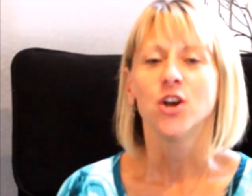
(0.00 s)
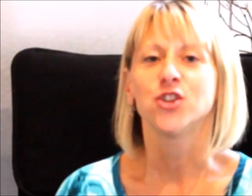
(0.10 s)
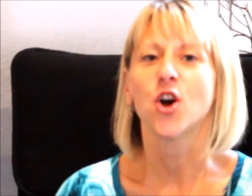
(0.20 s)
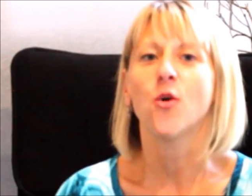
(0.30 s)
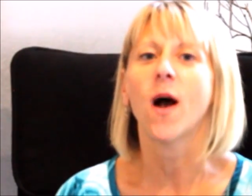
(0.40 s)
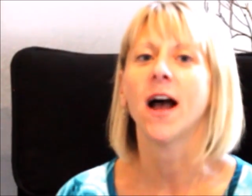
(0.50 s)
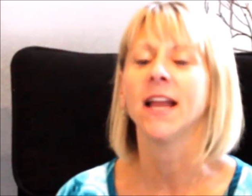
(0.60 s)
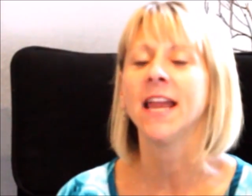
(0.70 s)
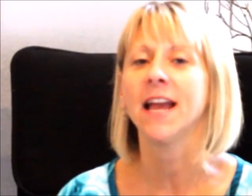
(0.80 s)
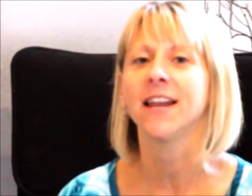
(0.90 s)
So
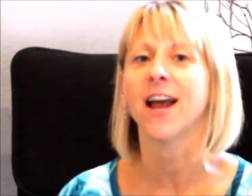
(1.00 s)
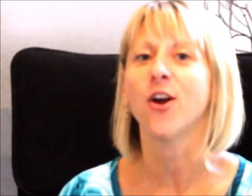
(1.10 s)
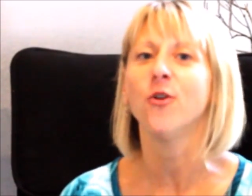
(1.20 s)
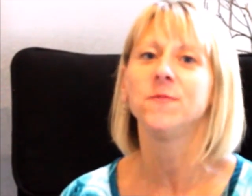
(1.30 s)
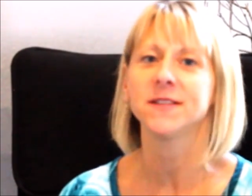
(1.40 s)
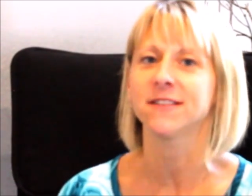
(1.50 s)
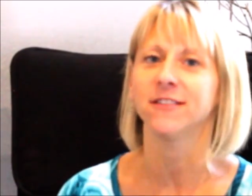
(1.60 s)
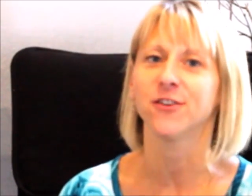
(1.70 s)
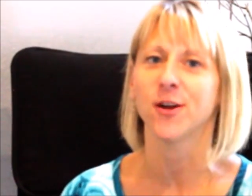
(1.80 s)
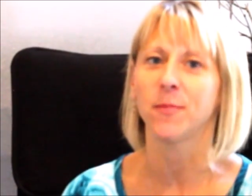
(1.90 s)
again, I hope this
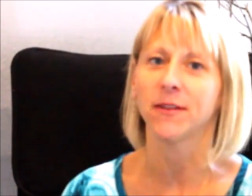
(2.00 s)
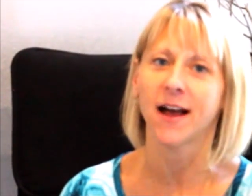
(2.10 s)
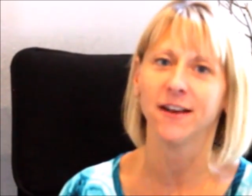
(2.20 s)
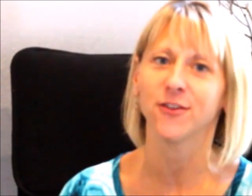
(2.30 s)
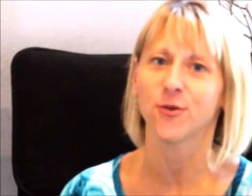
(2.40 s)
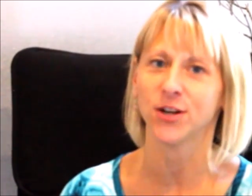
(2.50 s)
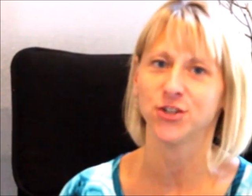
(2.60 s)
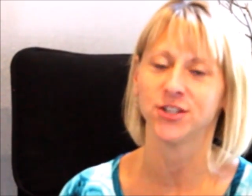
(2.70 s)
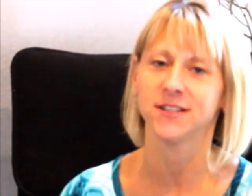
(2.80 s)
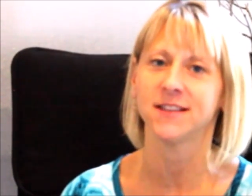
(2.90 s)
cleared up a lot of the
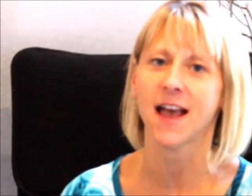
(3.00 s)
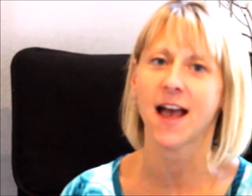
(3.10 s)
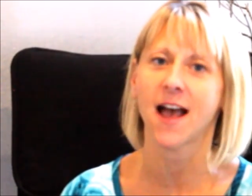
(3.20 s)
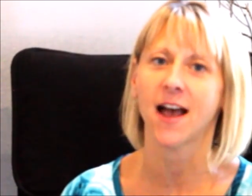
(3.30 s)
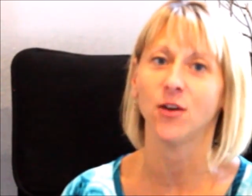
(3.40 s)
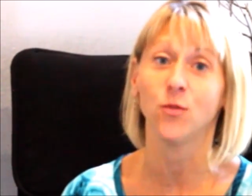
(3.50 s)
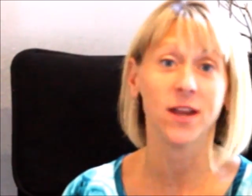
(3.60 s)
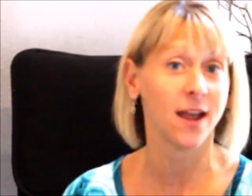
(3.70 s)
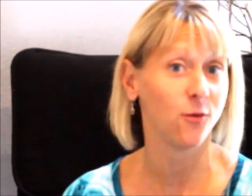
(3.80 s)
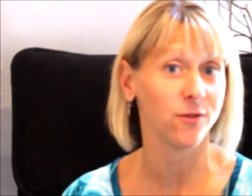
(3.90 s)
questions that we
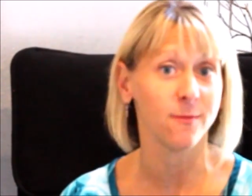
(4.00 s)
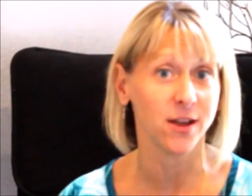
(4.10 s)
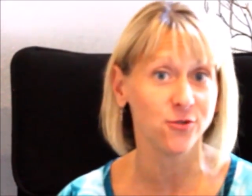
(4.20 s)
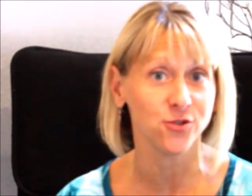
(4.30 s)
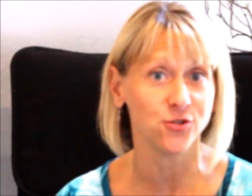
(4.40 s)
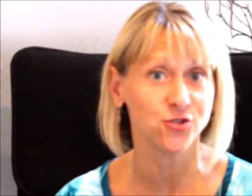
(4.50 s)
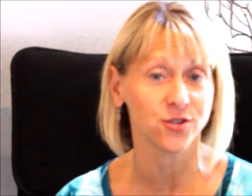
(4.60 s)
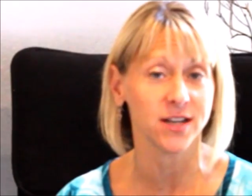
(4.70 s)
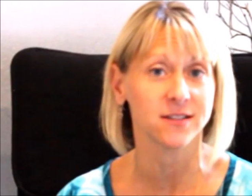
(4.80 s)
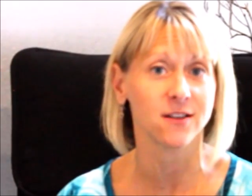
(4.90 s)
get with
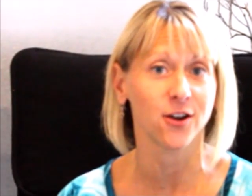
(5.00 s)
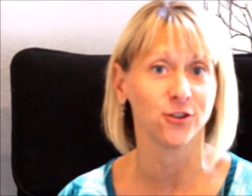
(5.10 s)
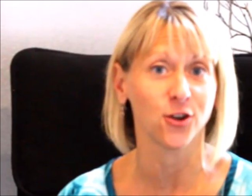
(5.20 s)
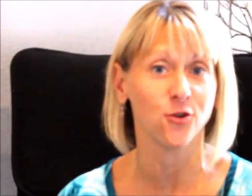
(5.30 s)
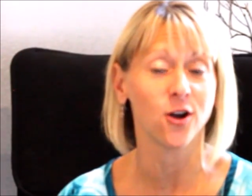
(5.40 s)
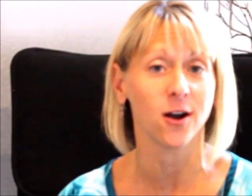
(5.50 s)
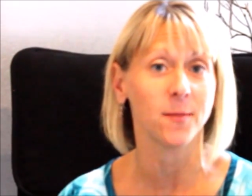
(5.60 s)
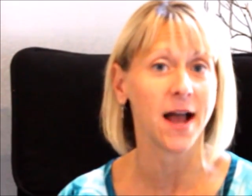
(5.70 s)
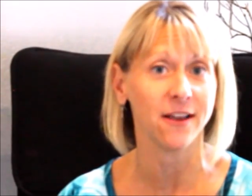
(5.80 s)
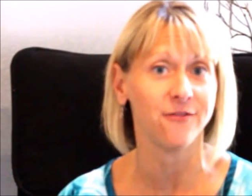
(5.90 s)
micronutrients on a
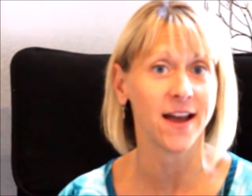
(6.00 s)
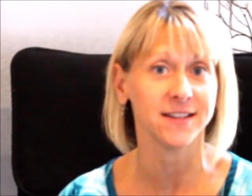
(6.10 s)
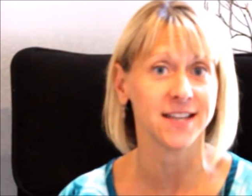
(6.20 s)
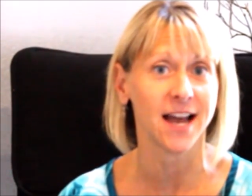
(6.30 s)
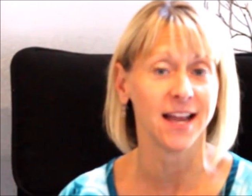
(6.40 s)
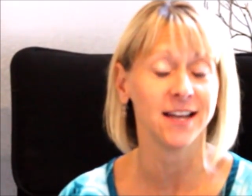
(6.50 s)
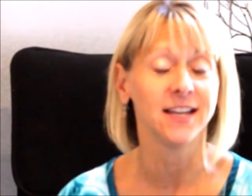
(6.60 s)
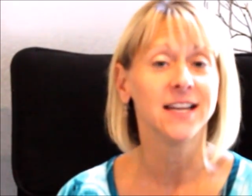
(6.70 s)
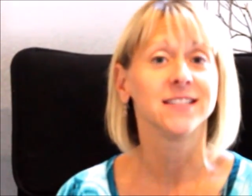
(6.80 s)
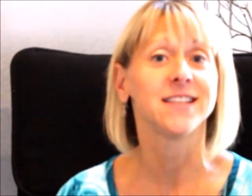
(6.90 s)
low-carb, high-fat
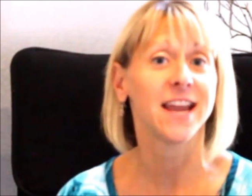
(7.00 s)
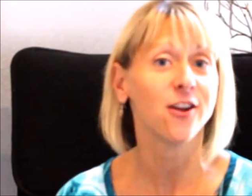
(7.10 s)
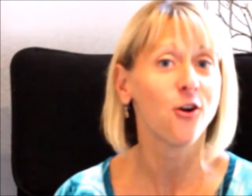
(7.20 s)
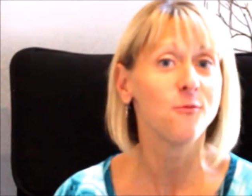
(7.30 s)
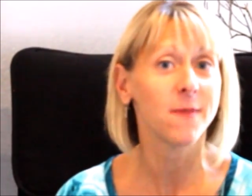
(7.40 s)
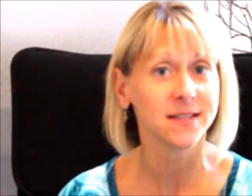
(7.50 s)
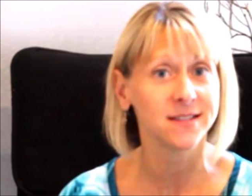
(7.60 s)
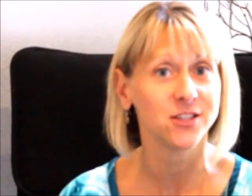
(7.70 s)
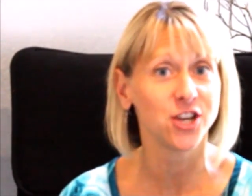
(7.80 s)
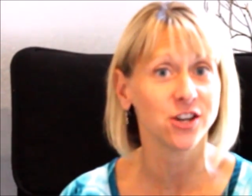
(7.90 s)
diet. Take-home
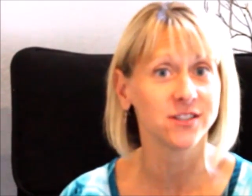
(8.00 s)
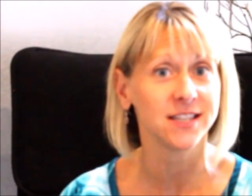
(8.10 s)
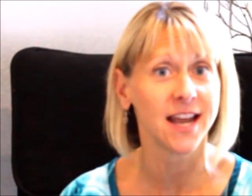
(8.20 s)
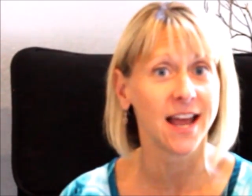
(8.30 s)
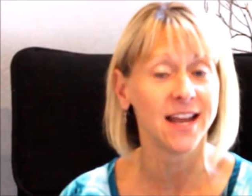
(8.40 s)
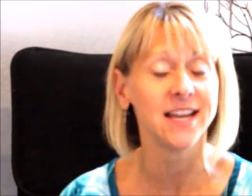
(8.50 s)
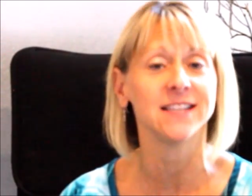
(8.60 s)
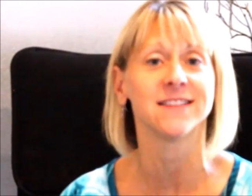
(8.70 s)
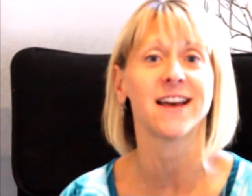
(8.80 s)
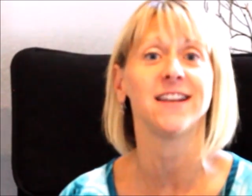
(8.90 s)
message here today
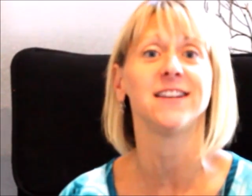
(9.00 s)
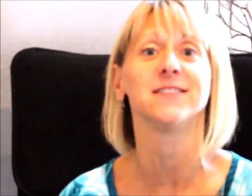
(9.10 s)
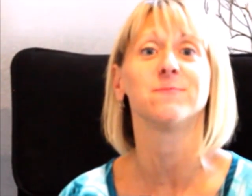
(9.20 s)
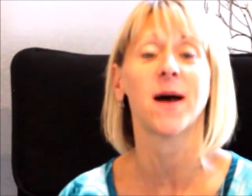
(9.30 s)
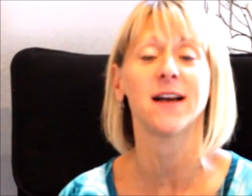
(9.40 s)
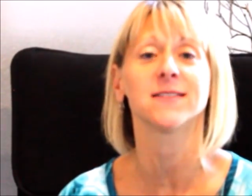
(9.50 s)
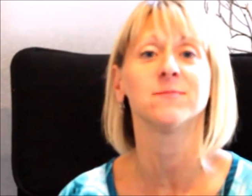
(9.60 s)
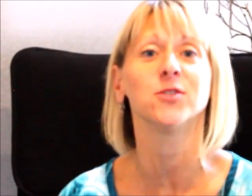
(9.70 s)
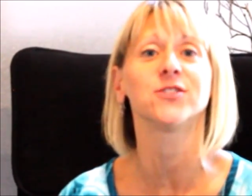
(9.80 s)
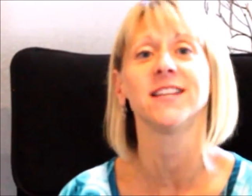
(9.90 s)
is that it is
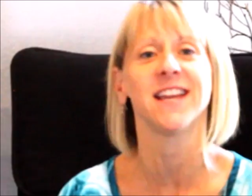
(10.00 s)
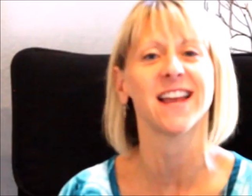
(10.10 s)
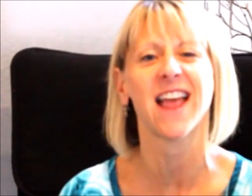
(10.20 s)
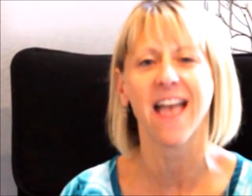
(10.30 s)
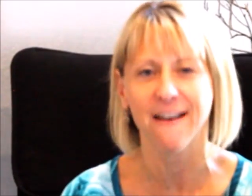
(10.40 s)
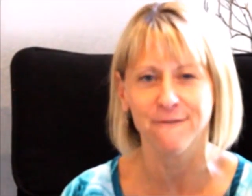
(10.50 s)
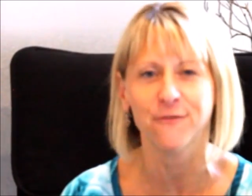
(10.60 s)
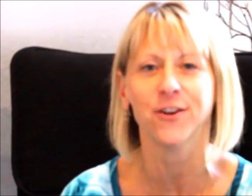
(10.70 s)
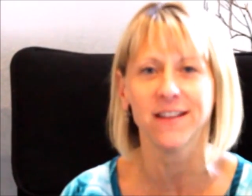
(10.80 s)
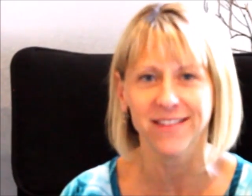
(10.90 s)
possible to get
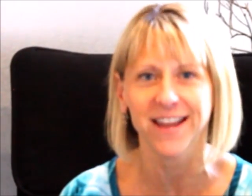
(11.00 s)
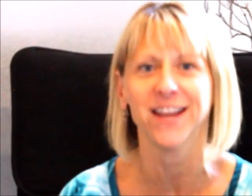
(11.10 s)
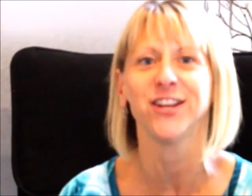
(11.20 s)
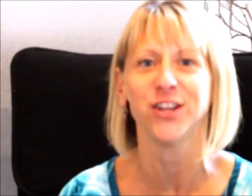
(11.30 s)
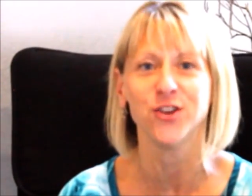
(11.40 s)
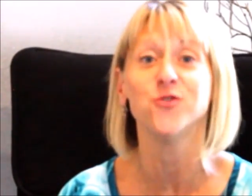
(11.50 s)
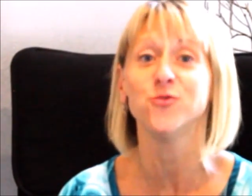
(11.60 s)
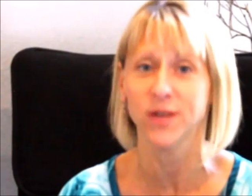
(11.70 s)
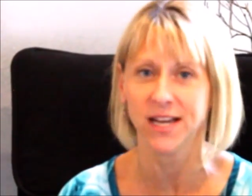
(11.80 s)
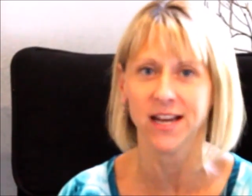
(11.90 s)
everything you
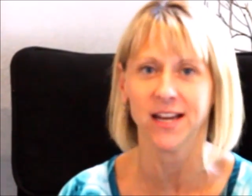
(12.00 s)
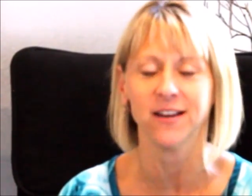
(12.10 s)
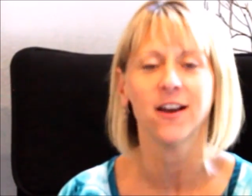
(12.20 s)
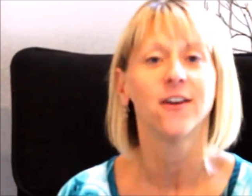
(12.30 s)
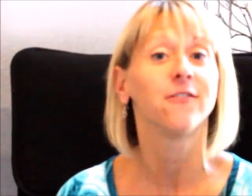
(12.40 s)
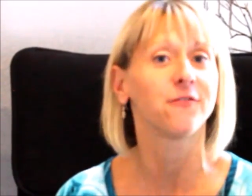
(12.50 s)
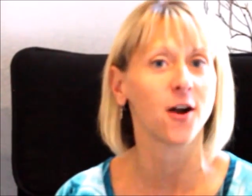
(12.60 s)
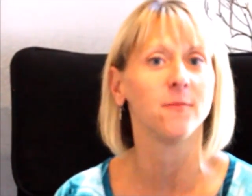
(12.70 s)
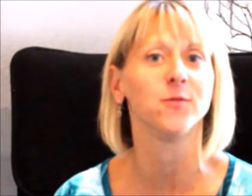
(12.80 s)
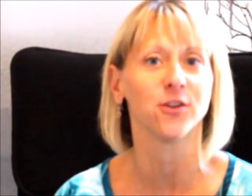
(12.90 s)
need
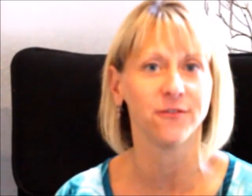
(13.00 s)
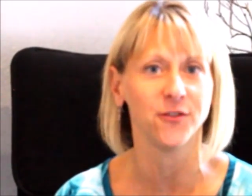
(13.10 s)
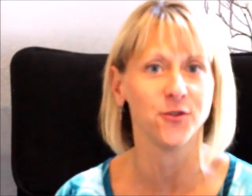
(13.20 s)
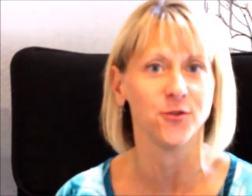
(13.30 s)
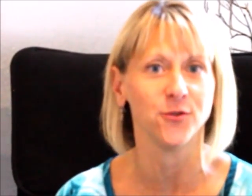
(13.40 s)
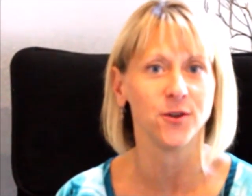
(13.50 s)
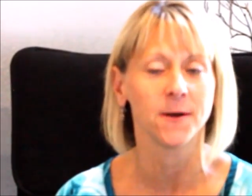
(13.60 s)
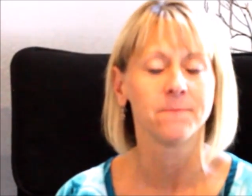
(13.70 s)
from your food.